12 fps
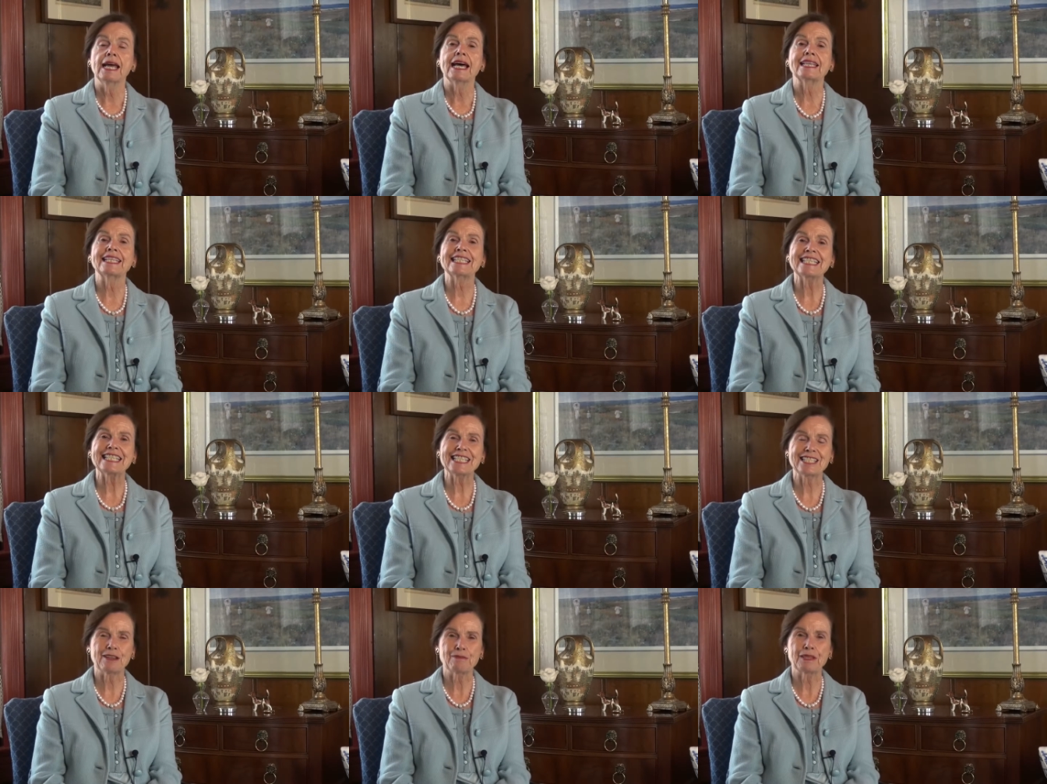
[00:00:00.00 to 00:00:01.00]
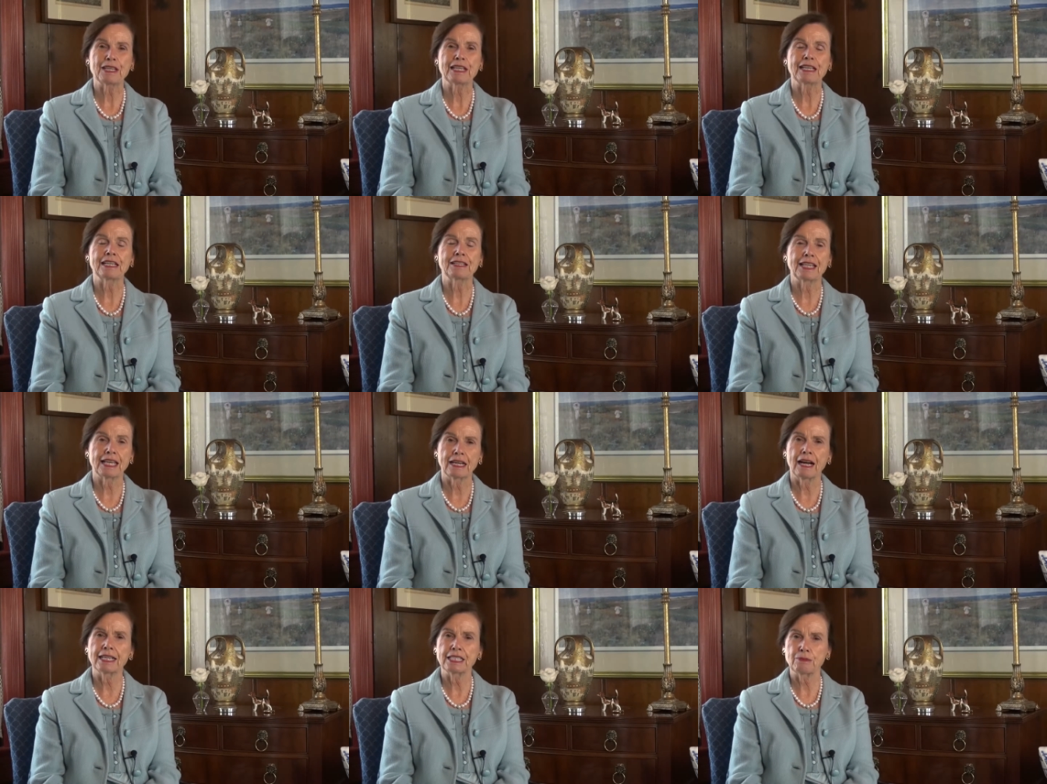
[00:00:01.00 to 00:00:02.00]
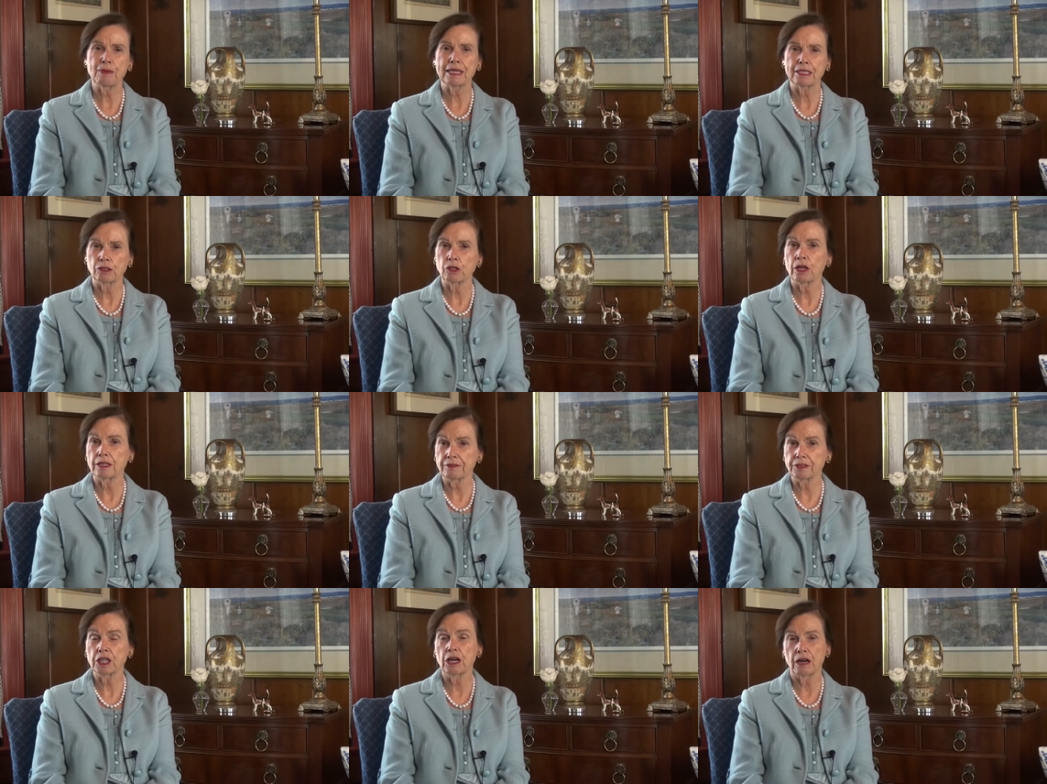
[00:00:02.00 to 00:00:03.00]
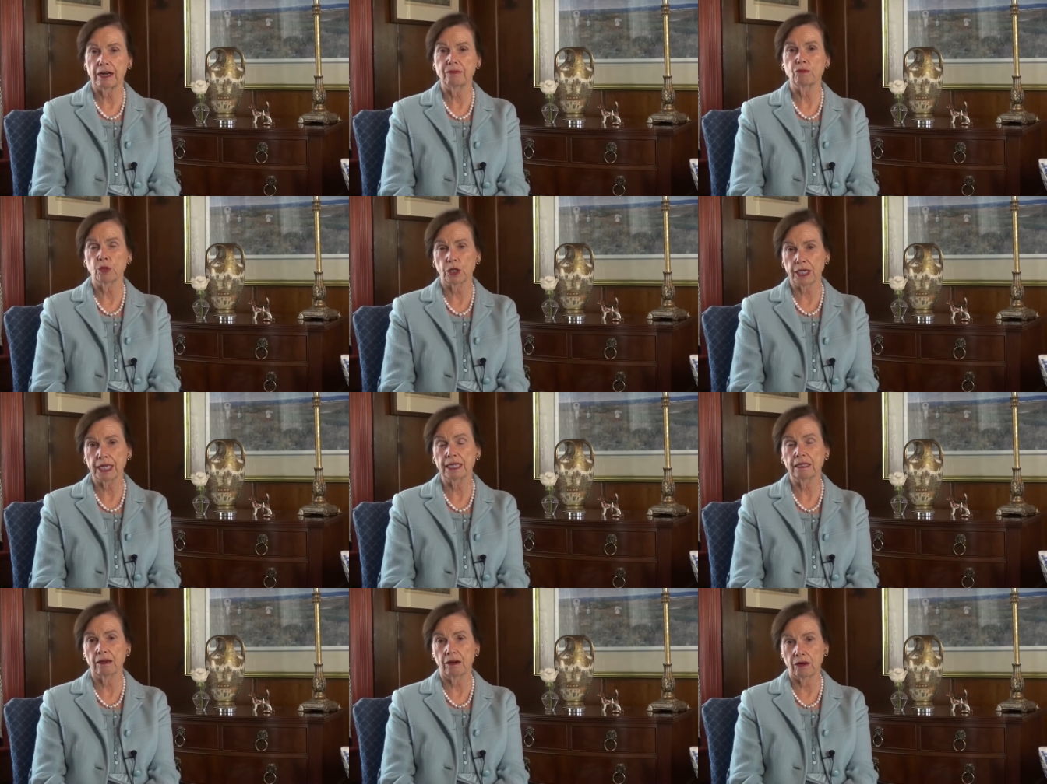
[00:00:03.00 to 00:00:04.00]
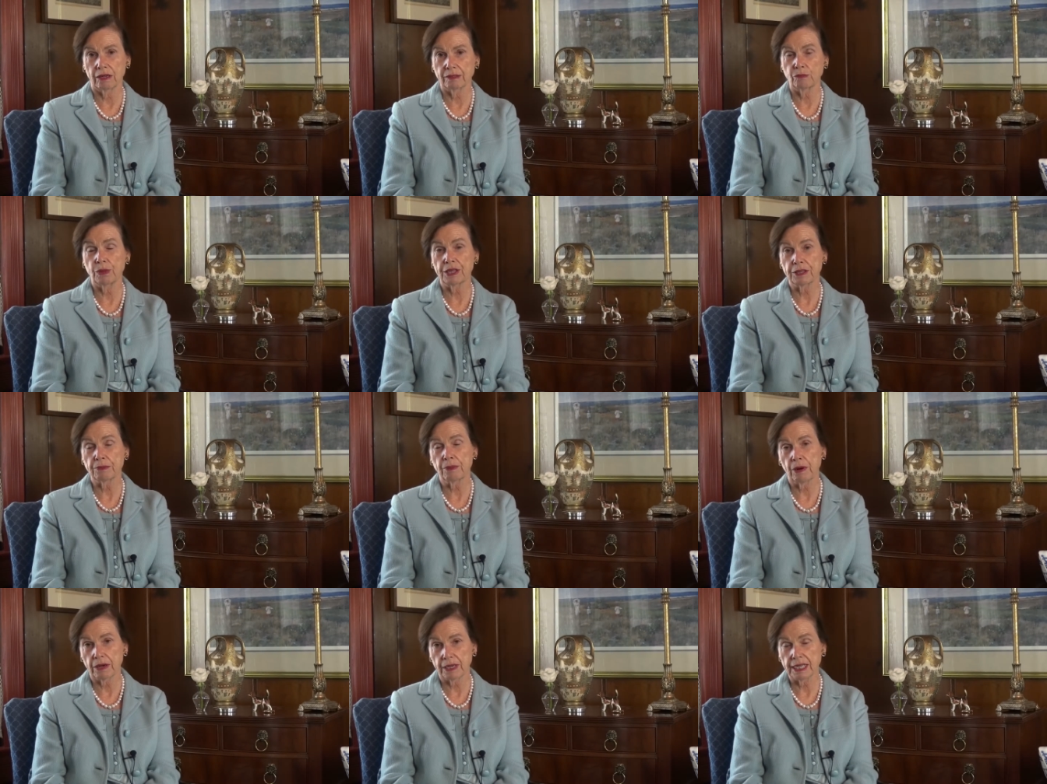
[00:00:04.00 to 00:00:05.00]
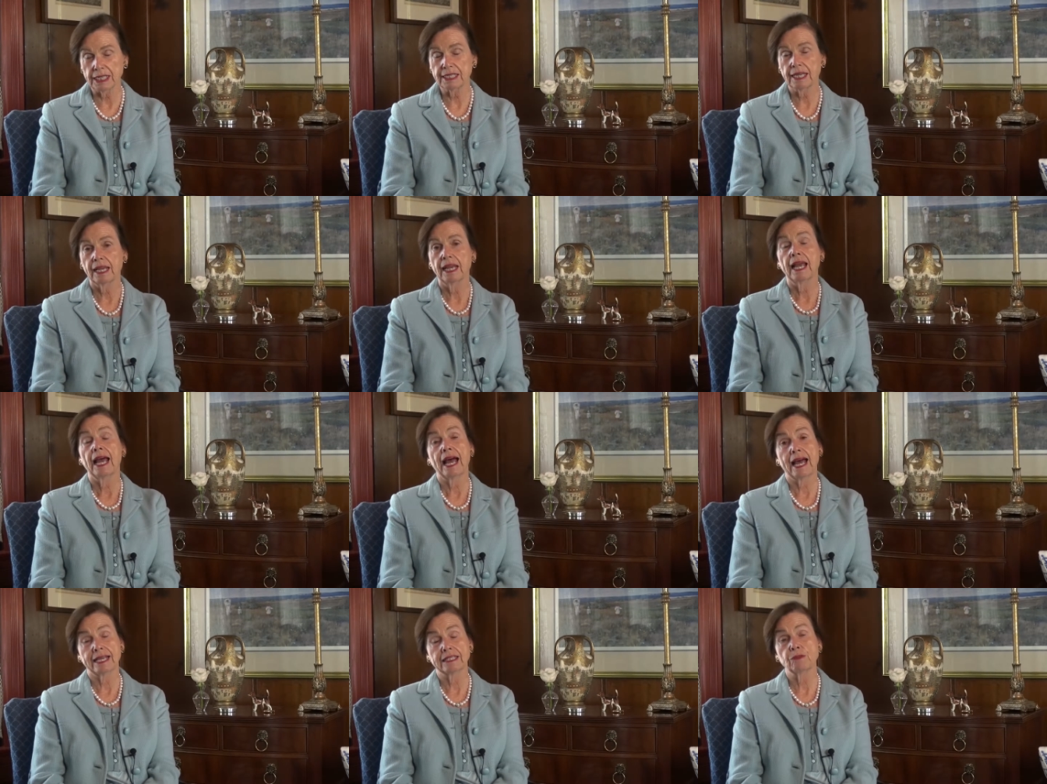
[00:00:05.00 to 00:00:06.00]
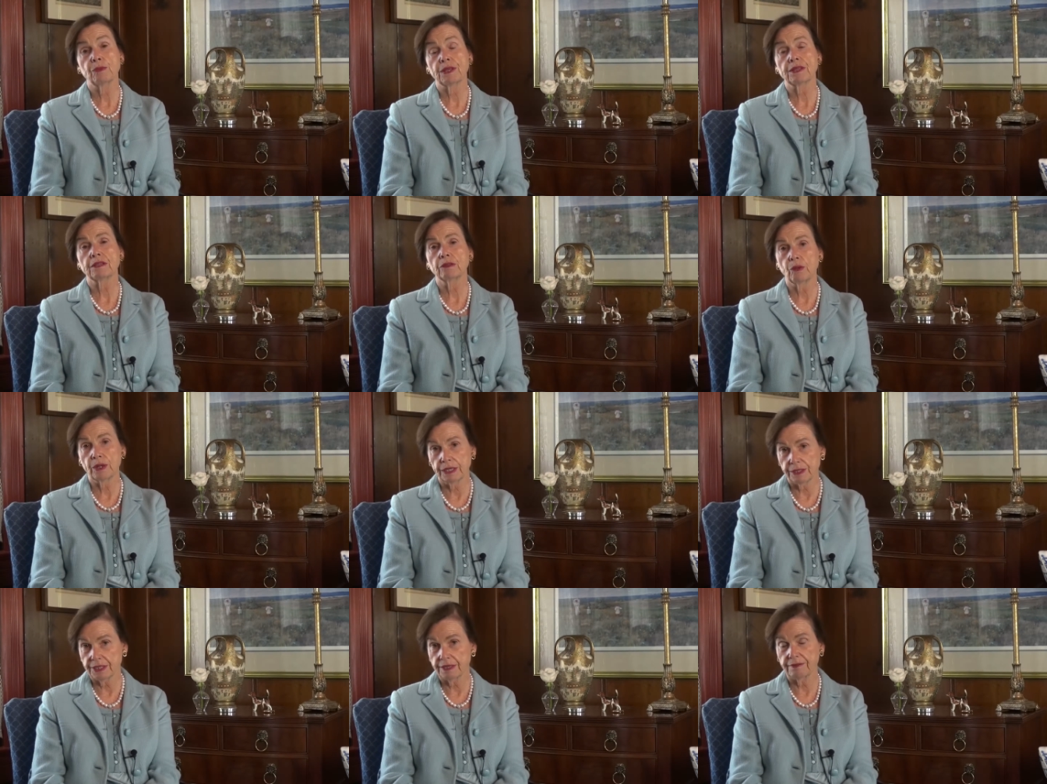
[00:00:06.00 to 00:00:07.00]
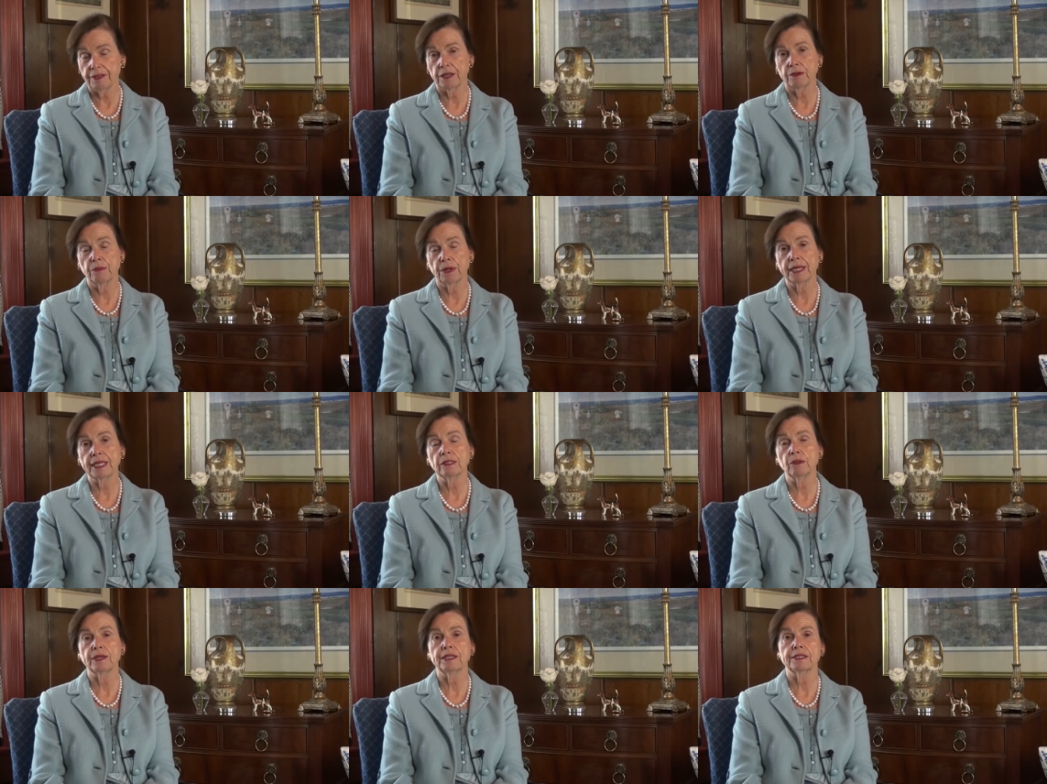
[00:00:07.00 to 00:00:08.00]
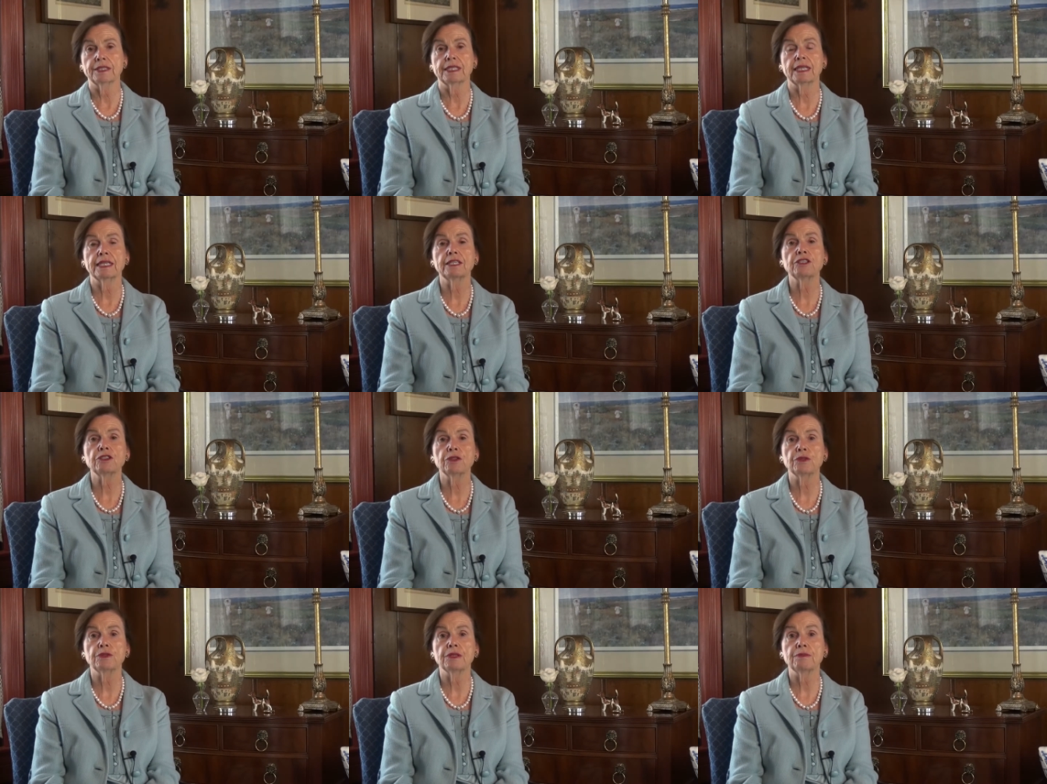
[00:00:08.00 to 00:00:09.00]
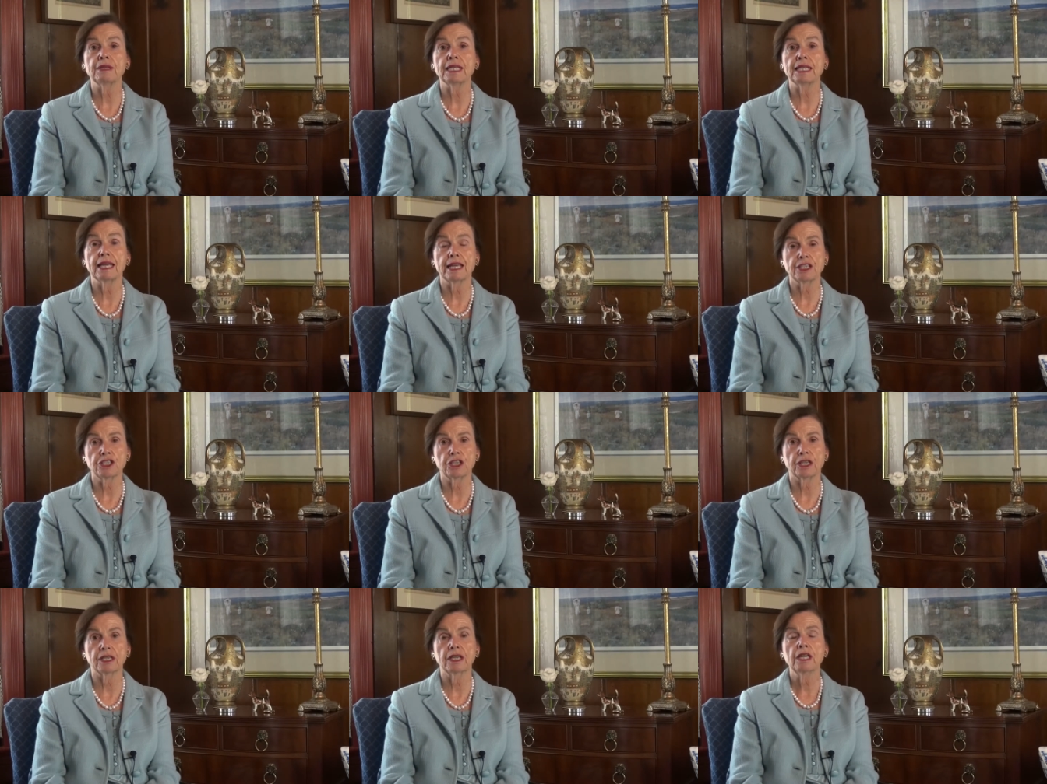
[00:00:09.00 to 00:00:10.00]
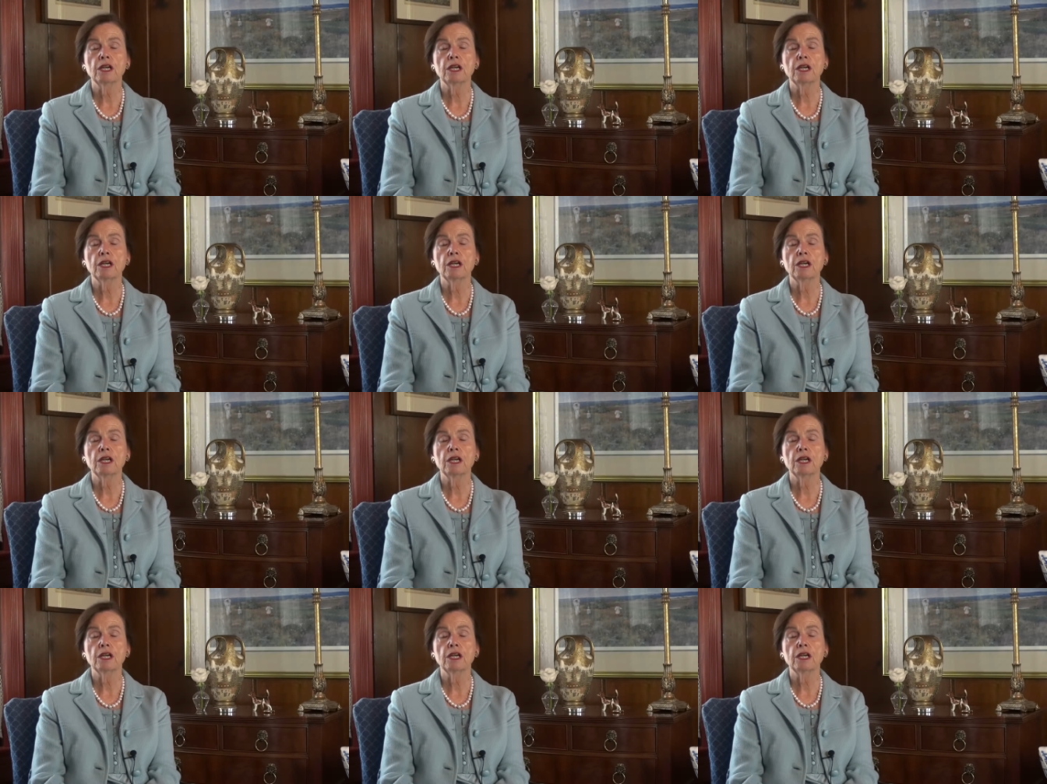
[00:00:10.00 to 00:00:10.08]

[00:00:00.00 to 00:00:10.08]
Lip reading: And this is something that I spend a lot of time working on with the parties and with their lawyers if they're bringing lawyers into the mediation.